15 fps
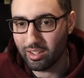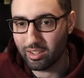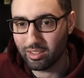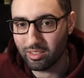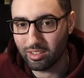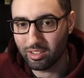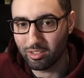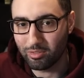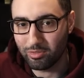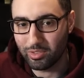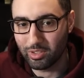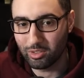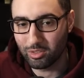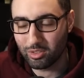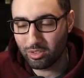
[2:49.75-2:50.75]
I think it
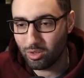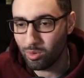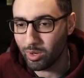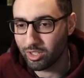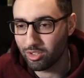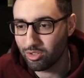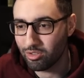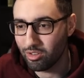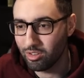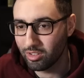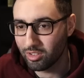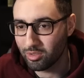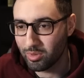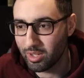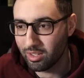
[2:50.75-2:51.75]
feels quite strong
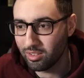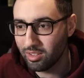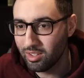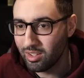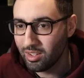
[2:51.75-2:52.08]
as well.